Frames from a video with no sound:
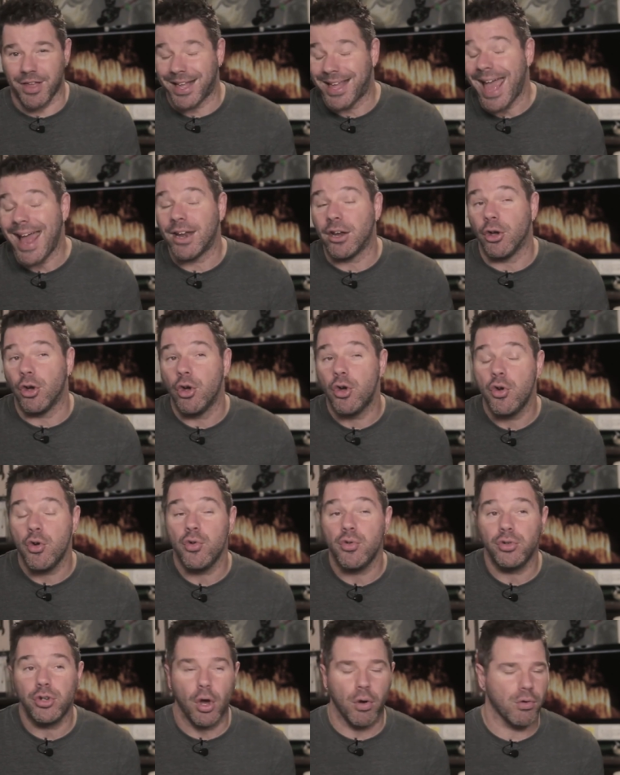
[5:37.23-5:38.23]
Again,
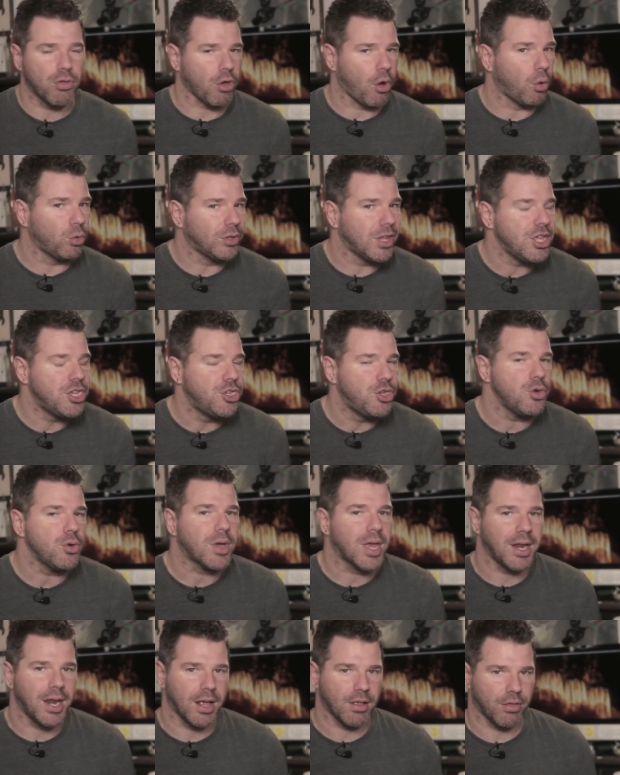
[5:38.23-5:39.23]
who knows? Only you
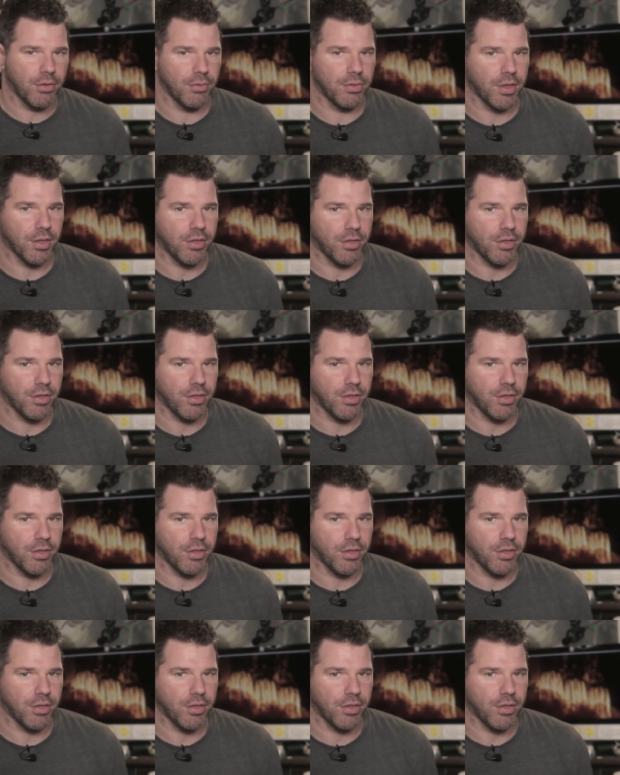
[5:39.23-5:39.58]
can answer this